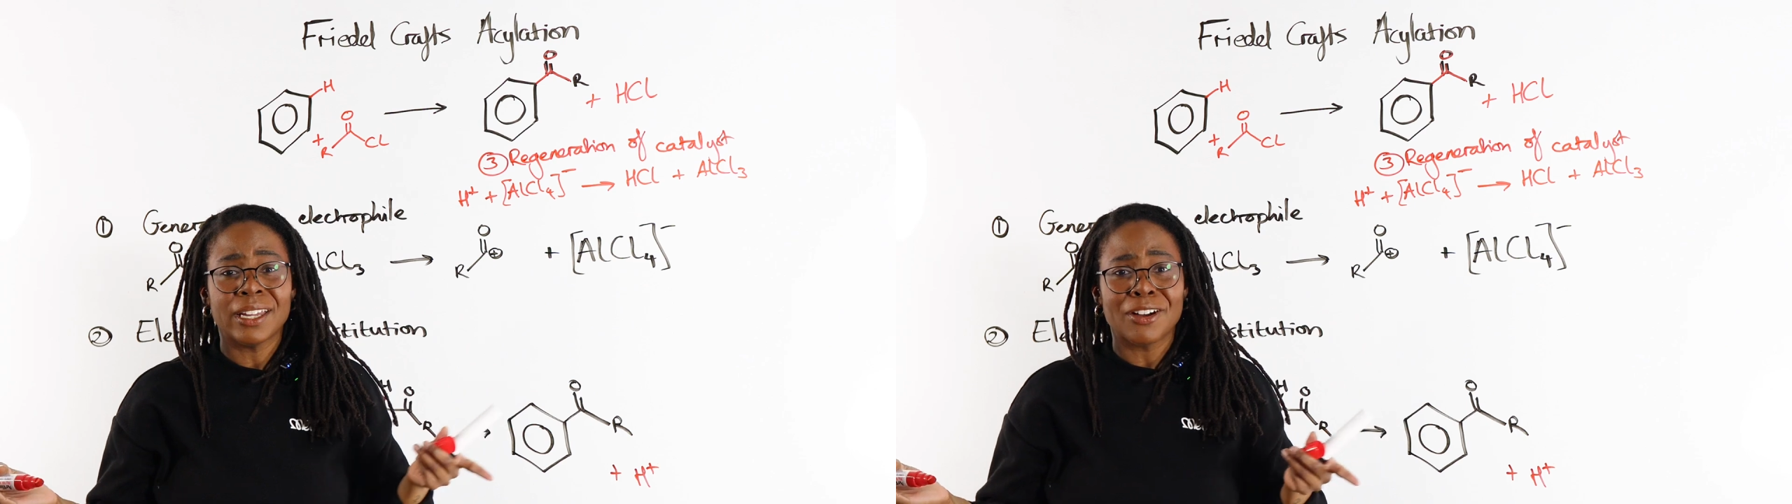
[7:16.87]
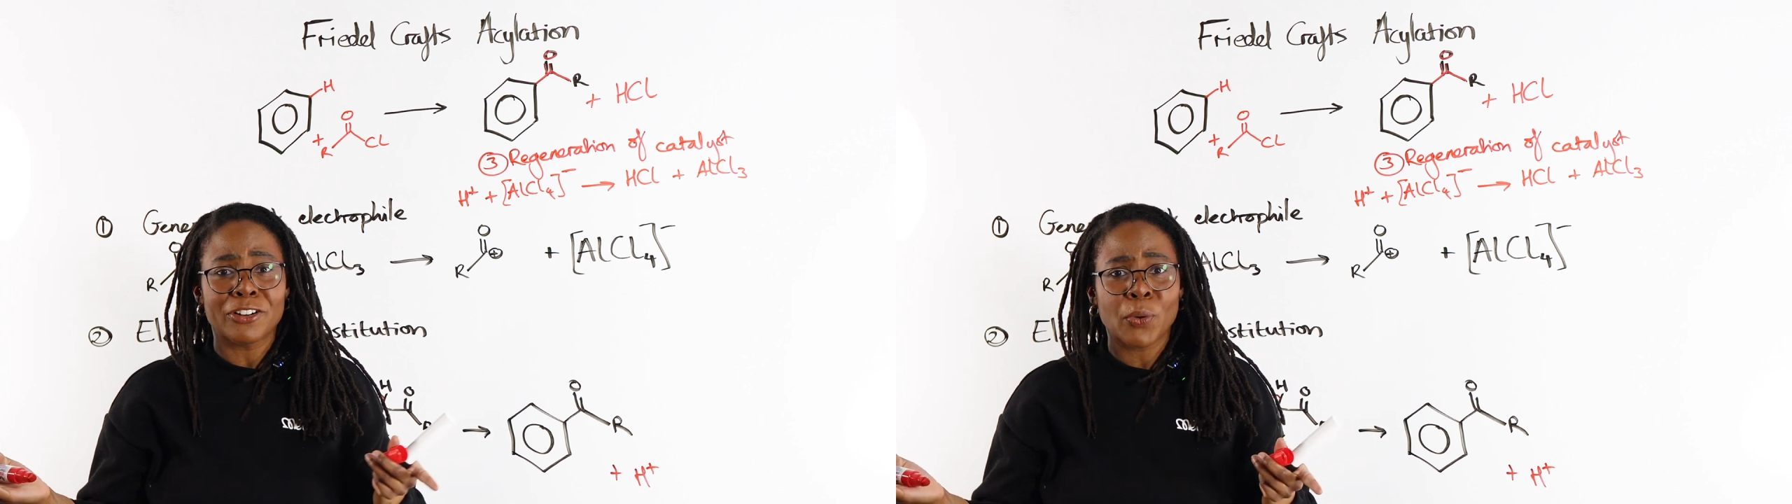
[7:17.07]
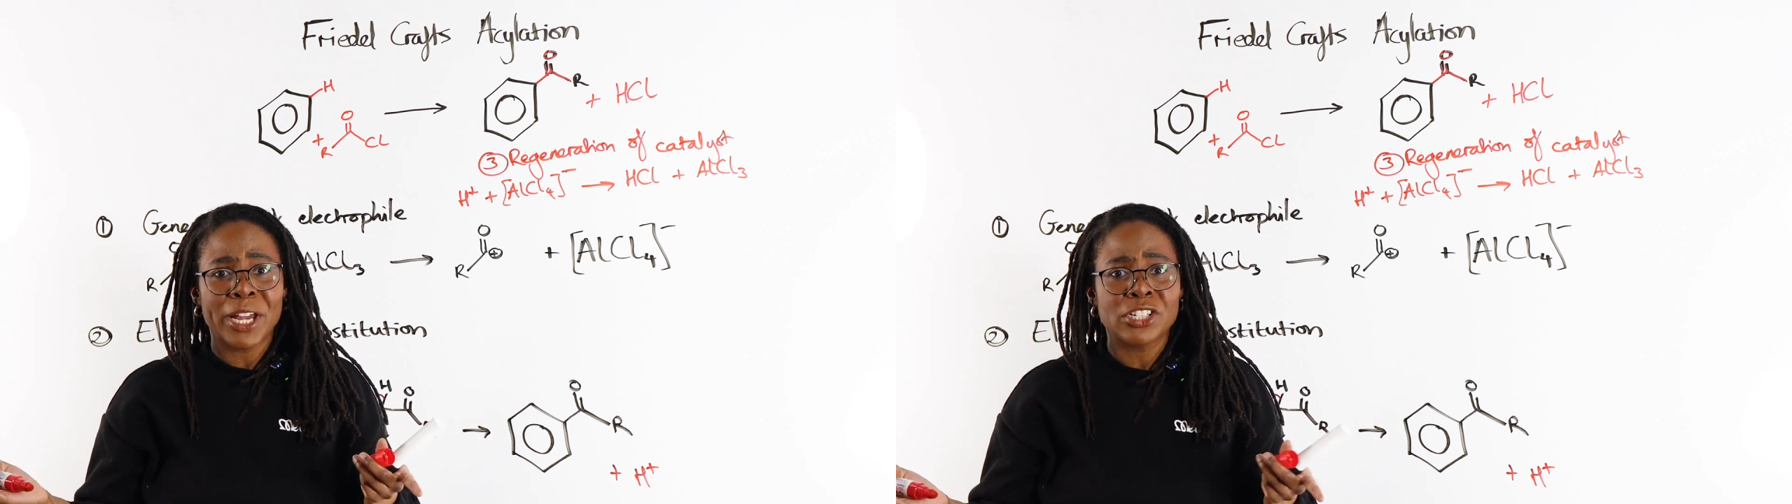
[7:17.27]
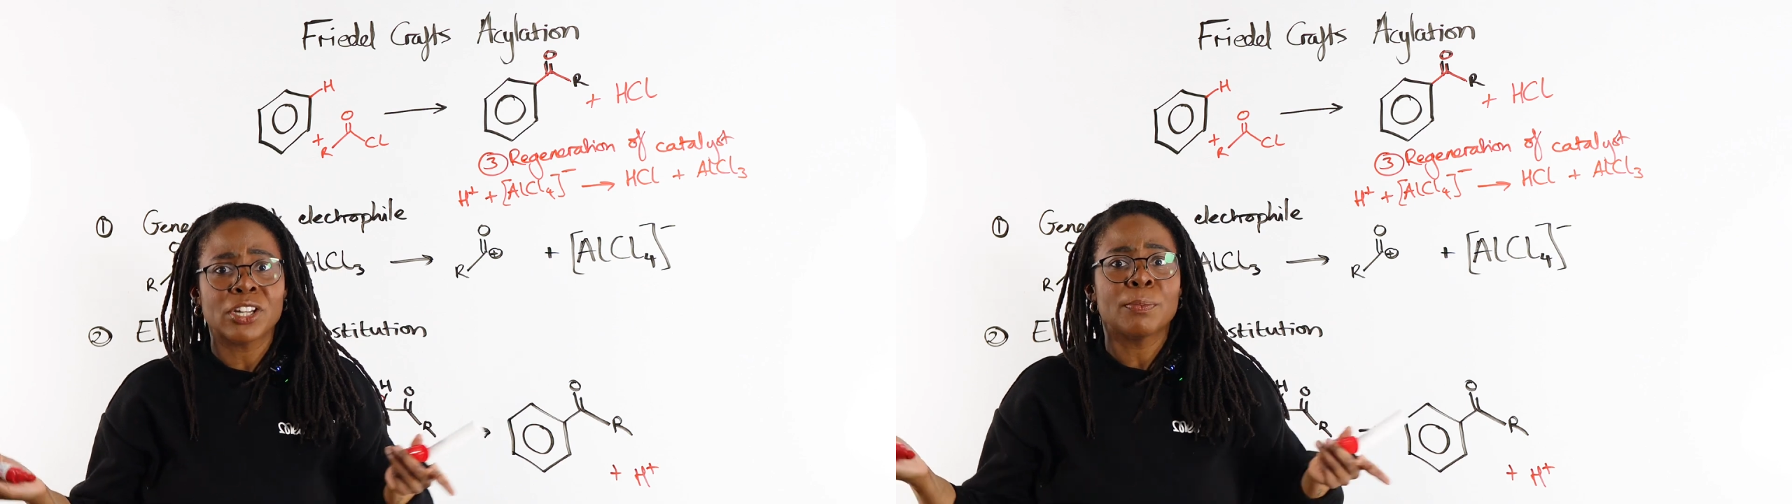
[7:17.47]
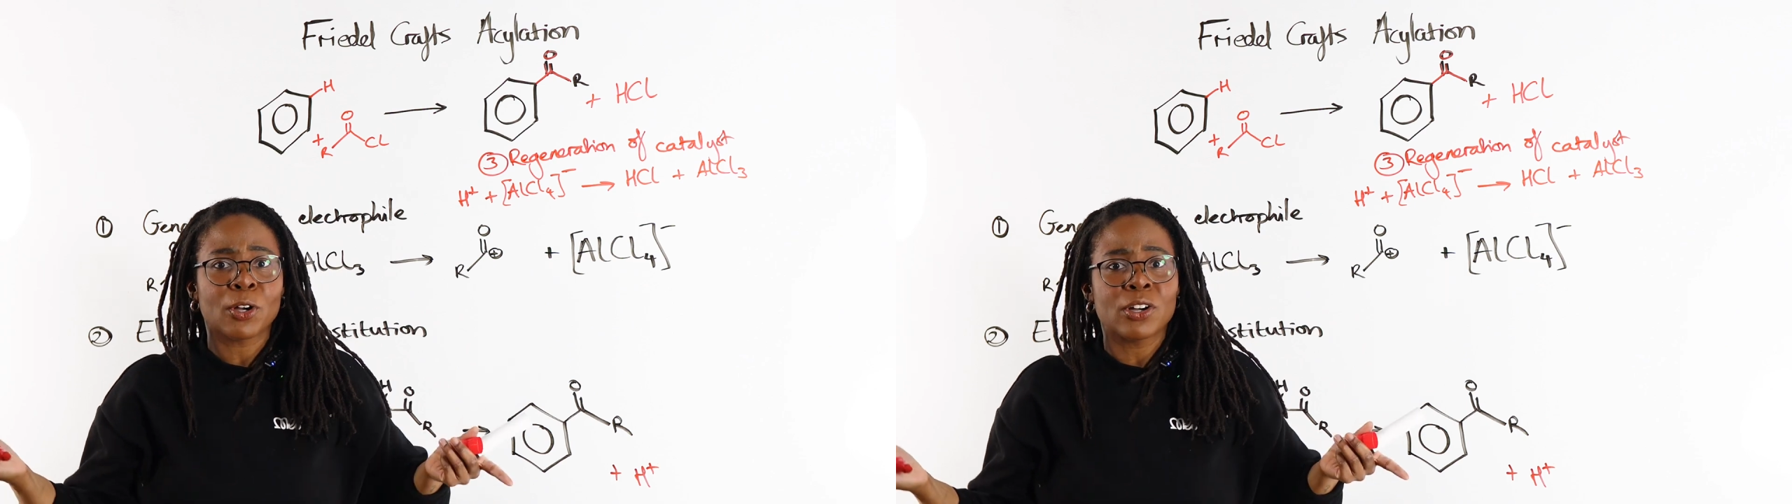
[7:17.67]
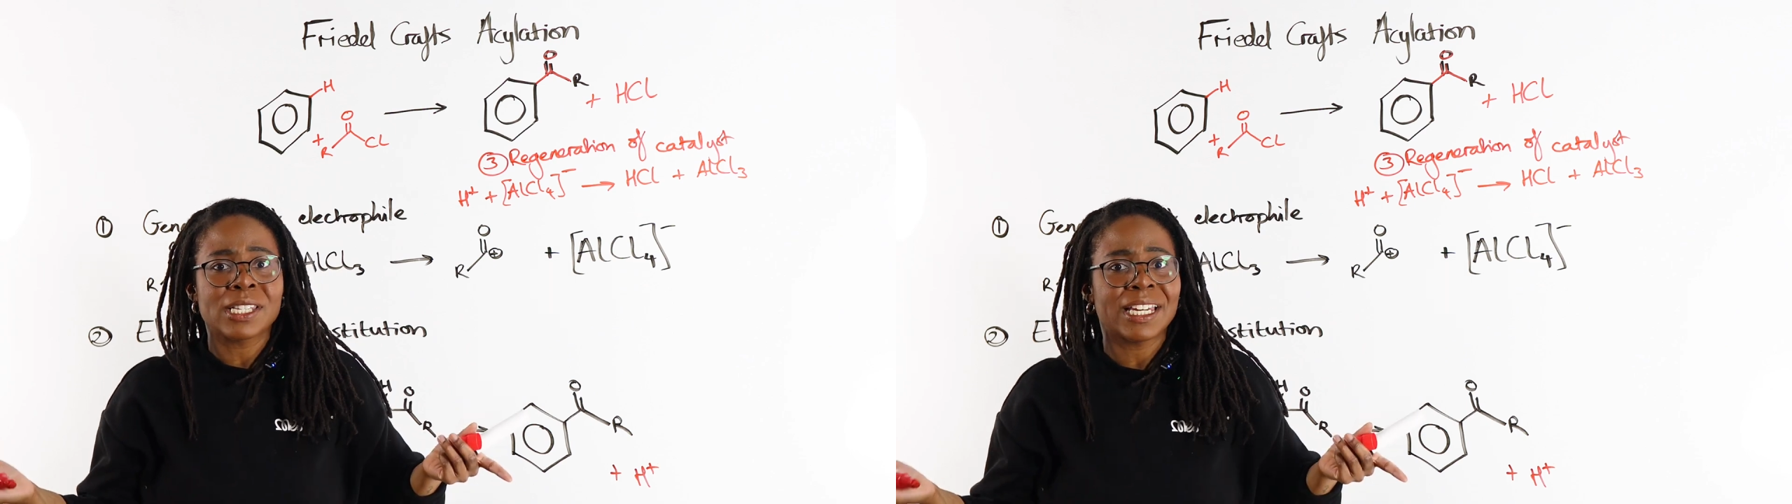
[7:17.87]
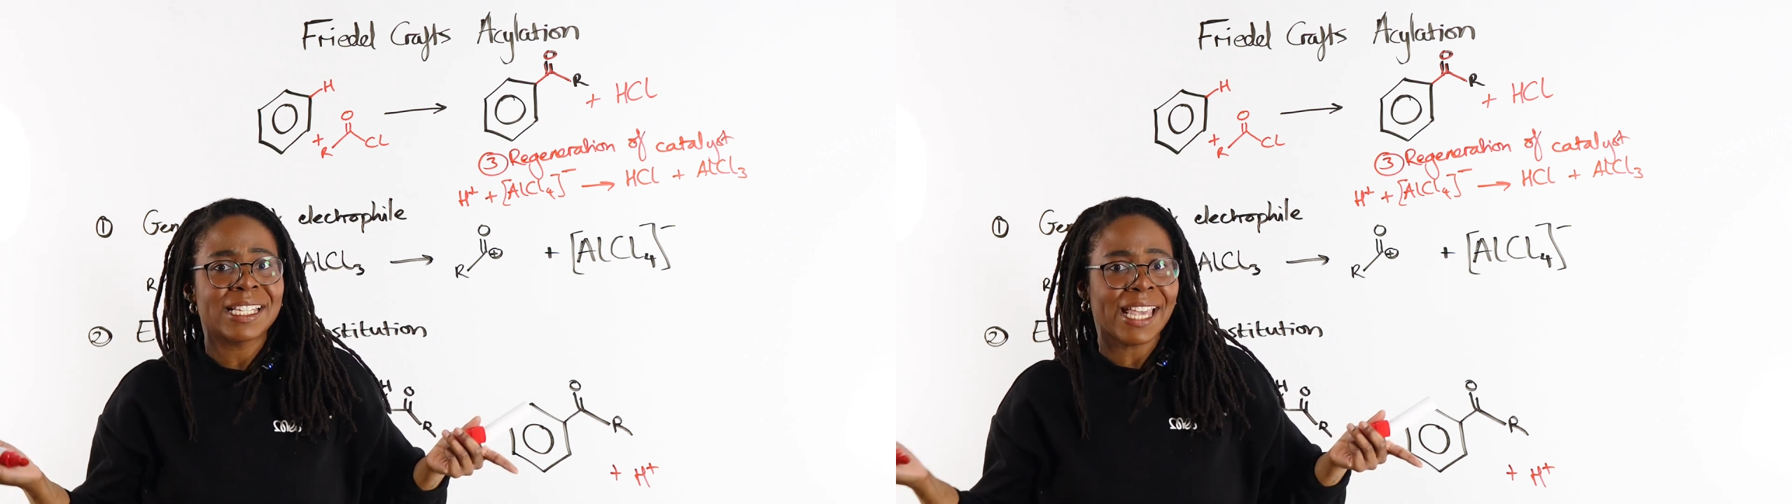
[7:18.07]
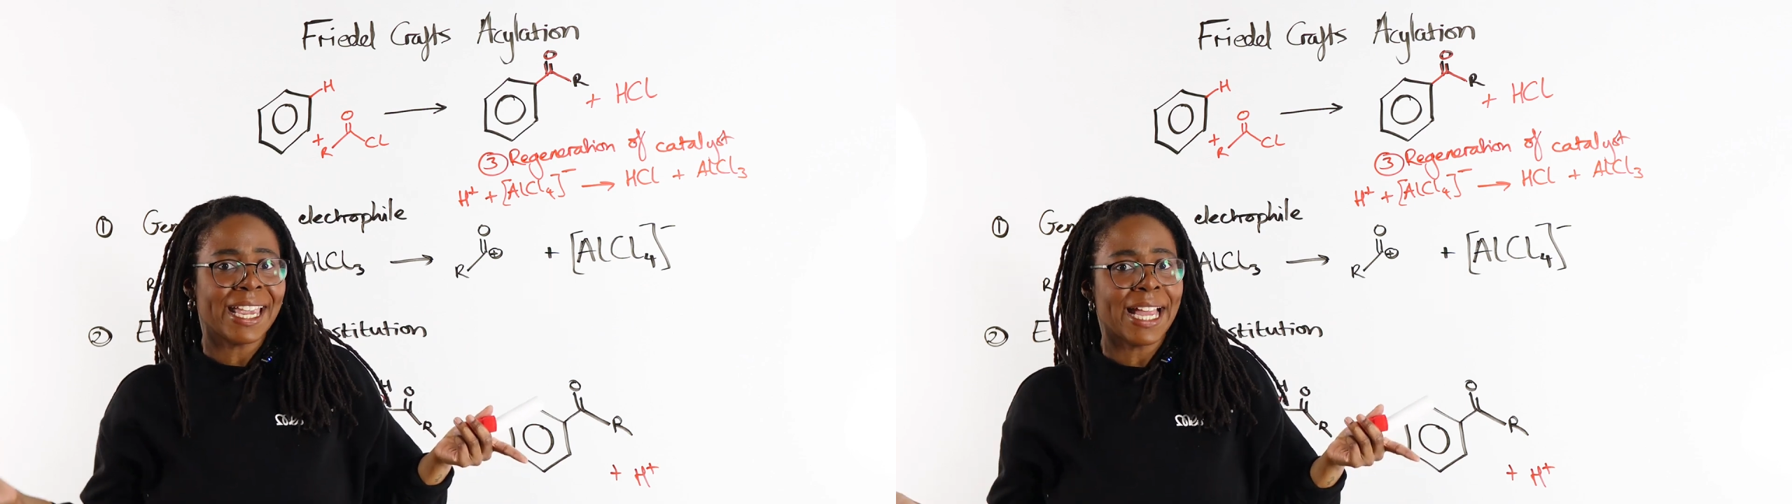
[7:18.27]
in our equation because it
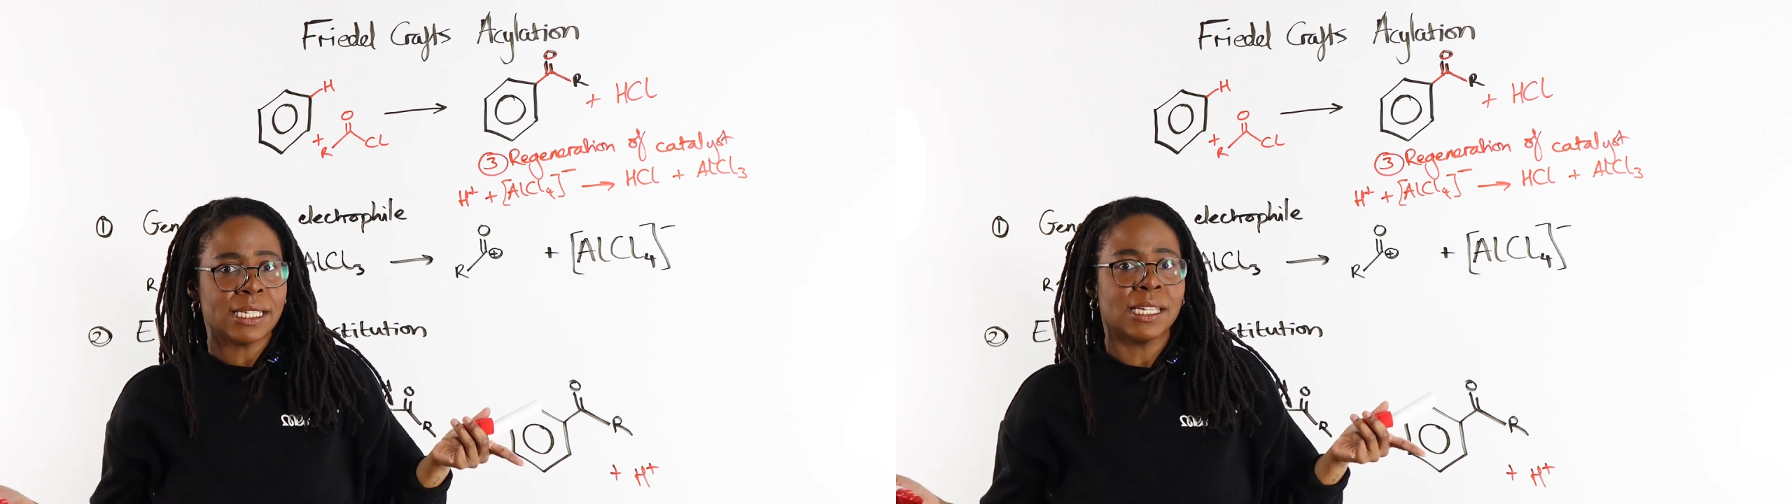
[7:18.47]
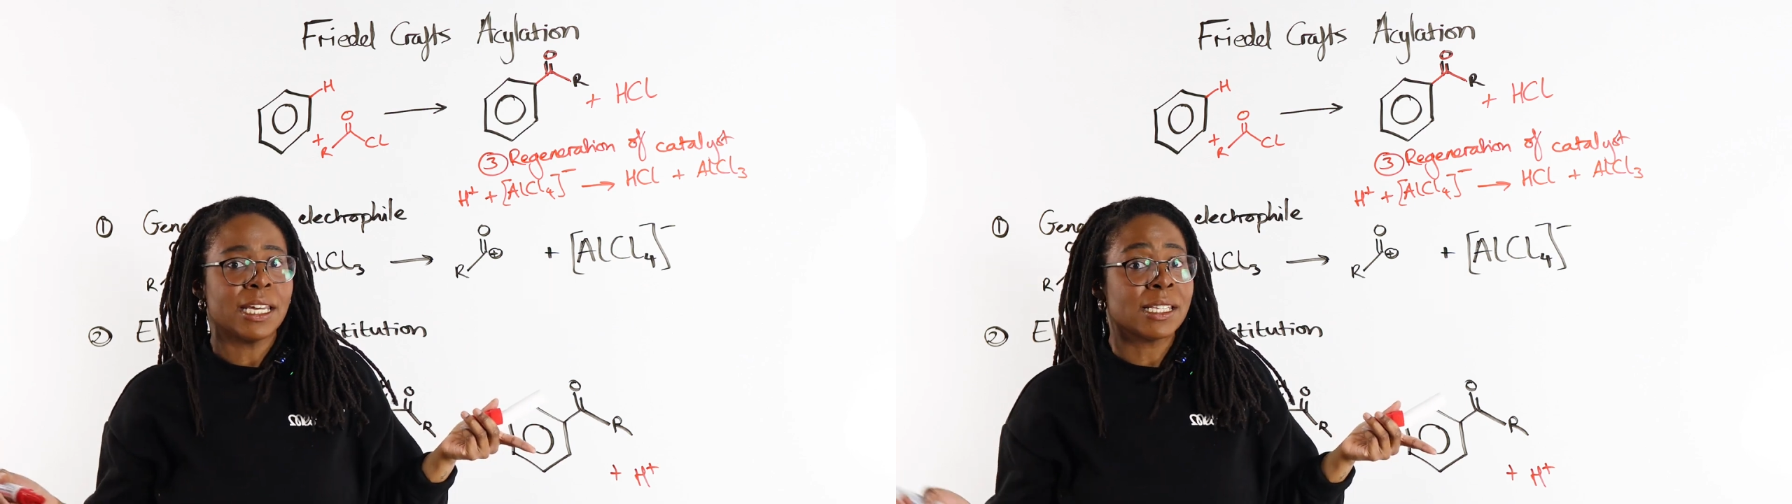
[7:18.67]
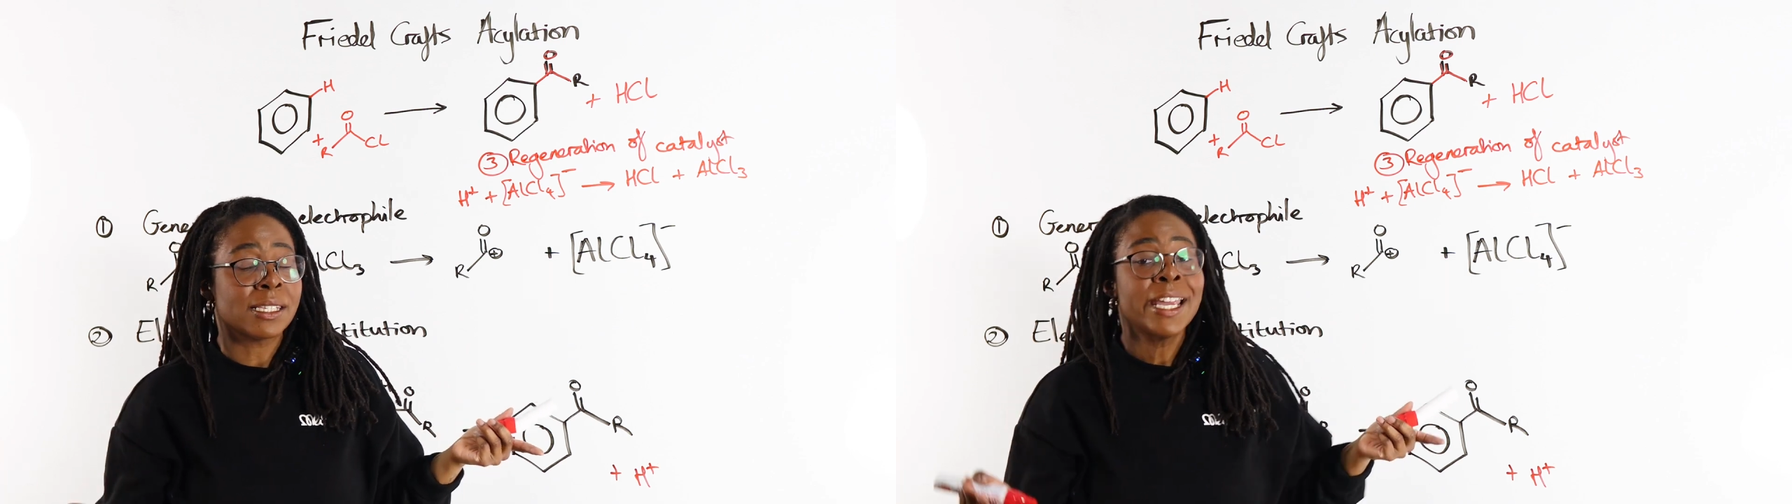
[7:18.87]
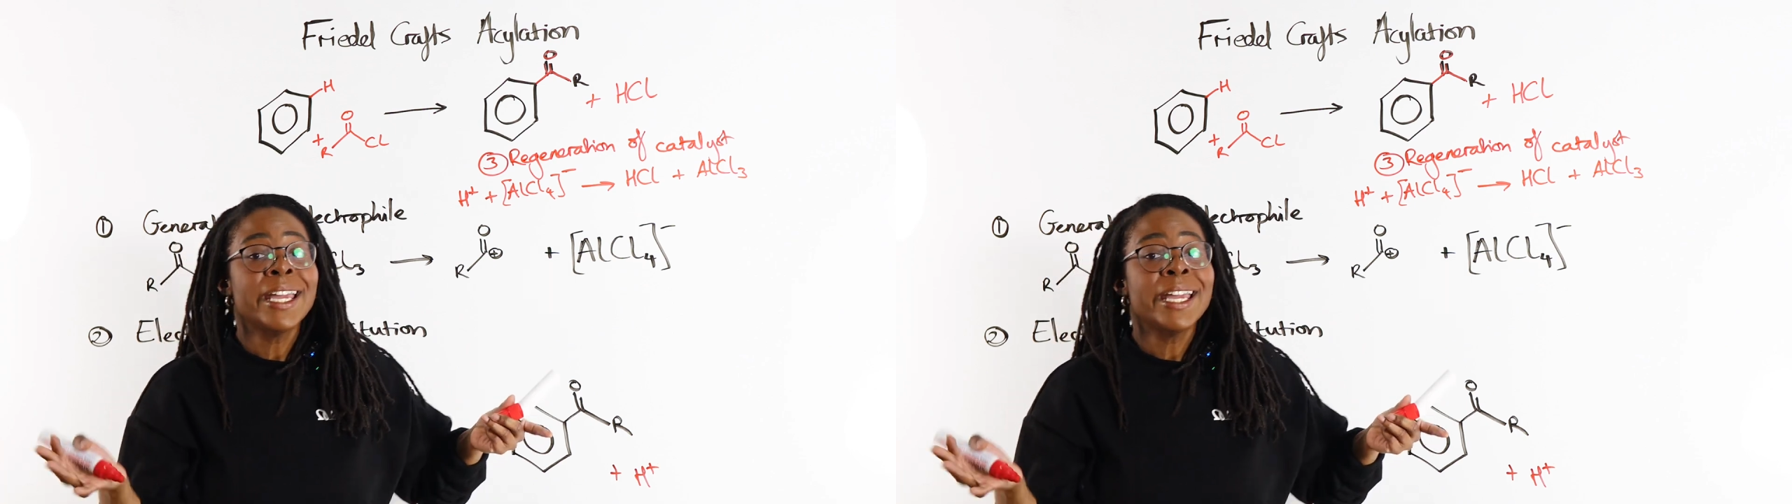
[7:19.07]
is a catalyst.